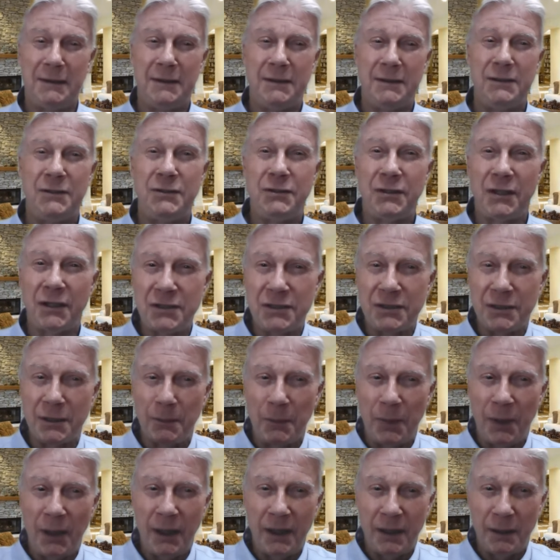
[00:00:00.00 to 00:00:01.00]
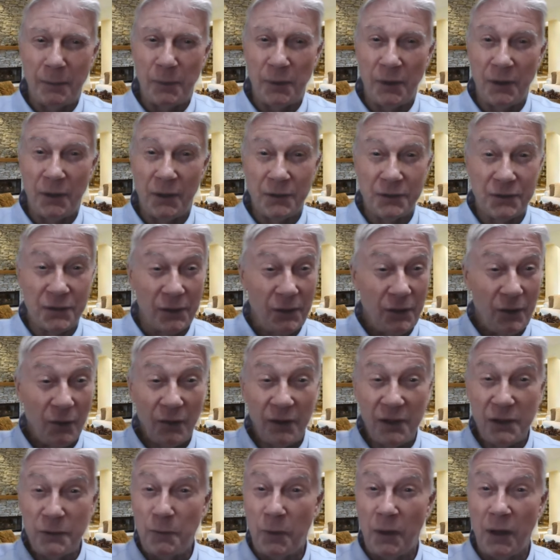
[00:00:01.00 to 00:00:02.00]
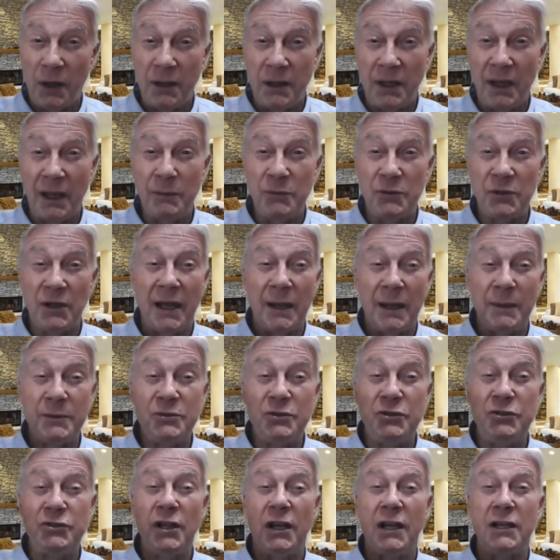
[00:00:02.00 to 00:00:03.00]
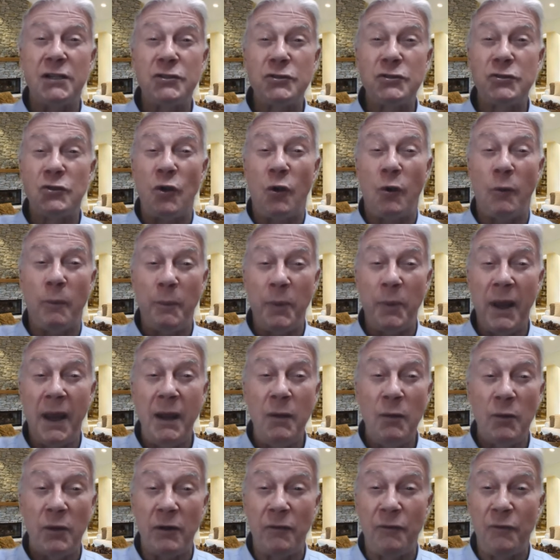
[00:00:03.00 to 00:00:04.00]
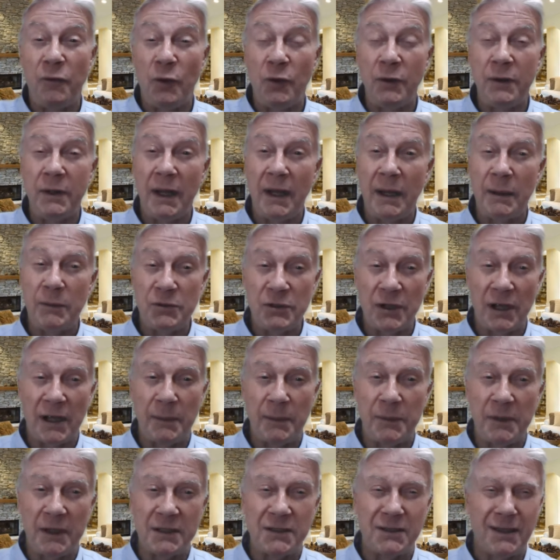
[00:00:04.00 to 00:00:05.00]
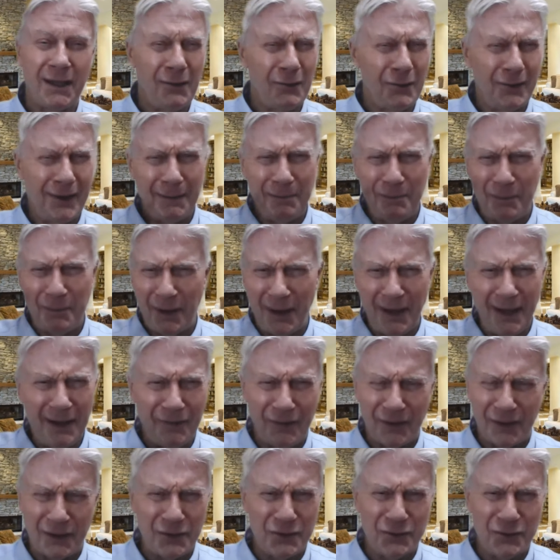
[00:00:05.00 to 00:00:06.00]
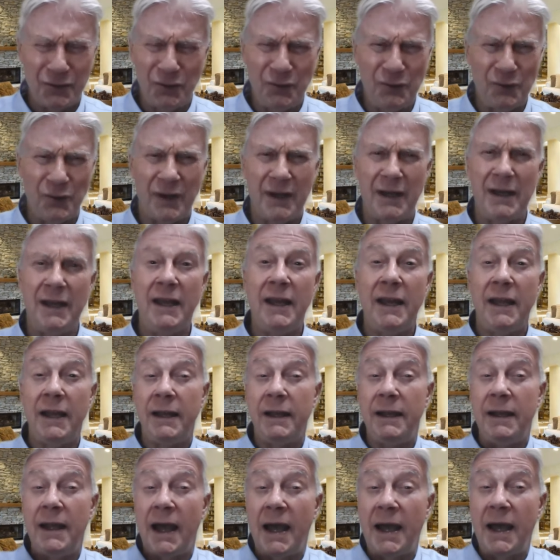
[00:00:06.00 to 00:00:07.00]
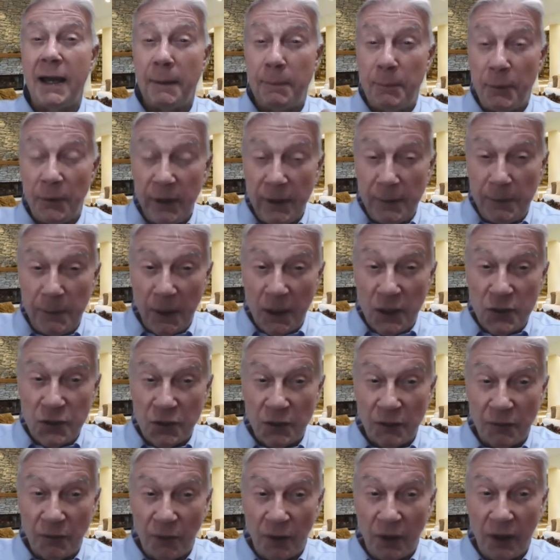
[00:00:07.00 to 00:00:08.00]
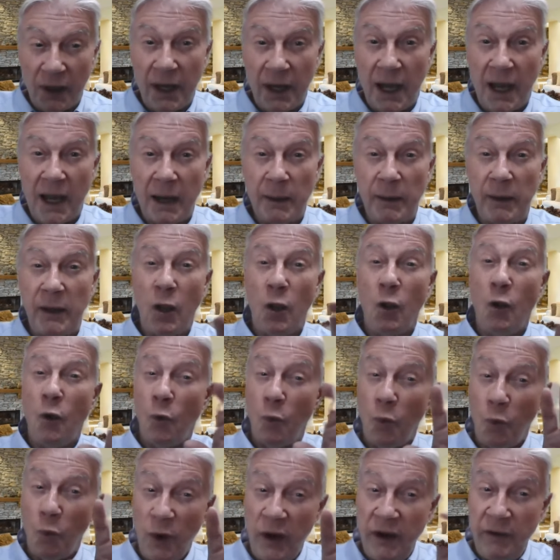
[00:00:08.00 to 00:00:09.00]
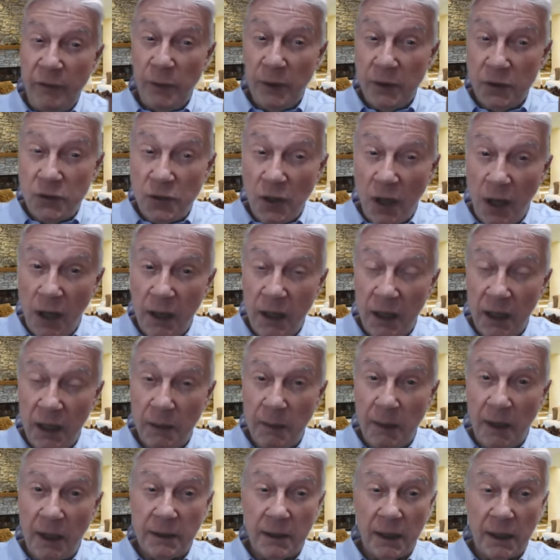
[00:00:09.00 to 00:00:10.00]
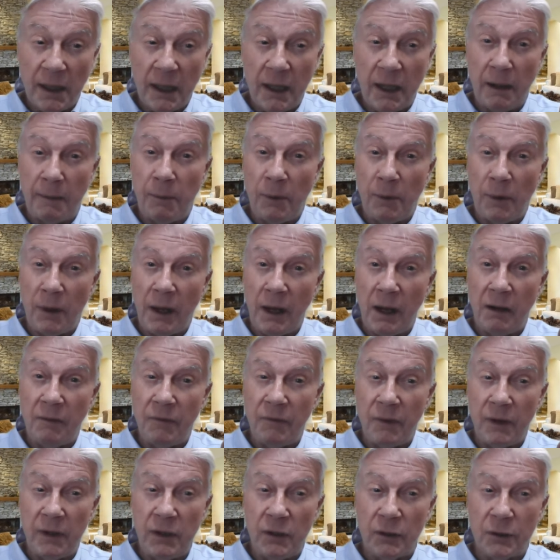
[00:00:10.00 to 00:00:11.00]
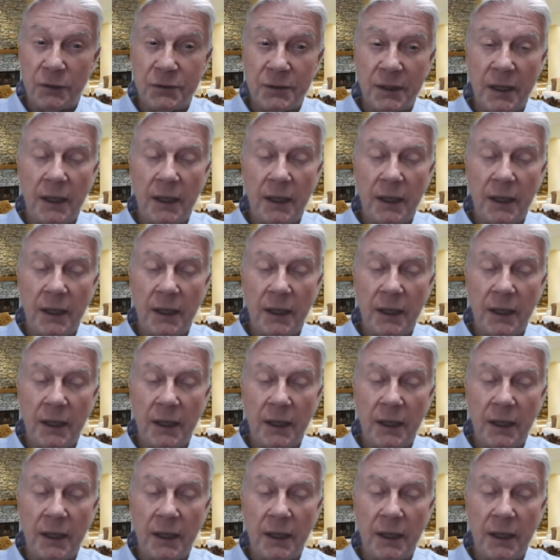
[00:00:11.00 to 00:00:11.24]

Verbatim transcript: just to pay the bills. And you know, these part-time jobs just don't pay what a full-time job does. They don't get benefits too. Not a pretty picture for our economy. We've been talking about that in our prior videos.